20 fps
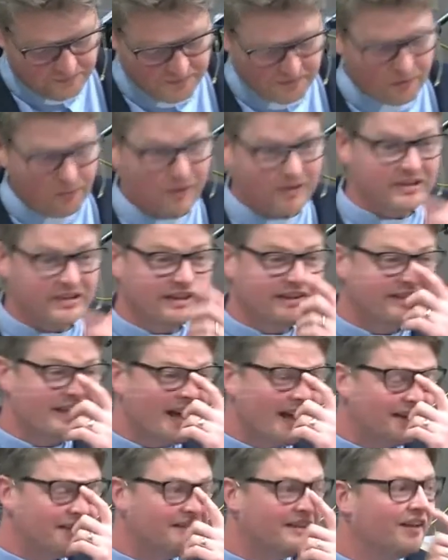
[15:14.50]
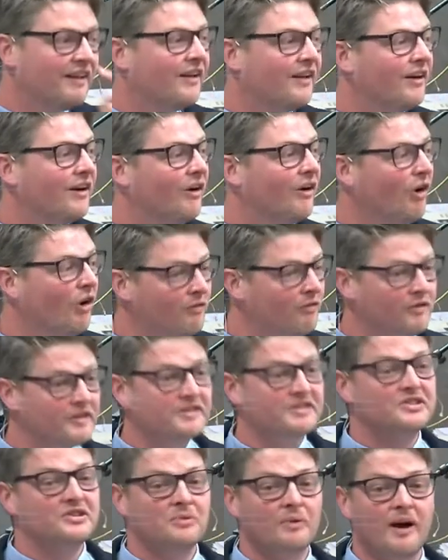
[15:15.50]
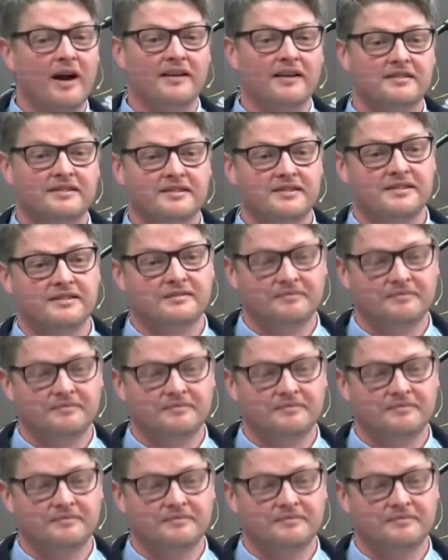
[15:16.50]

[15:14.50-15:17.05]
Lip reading: which he then offers to us.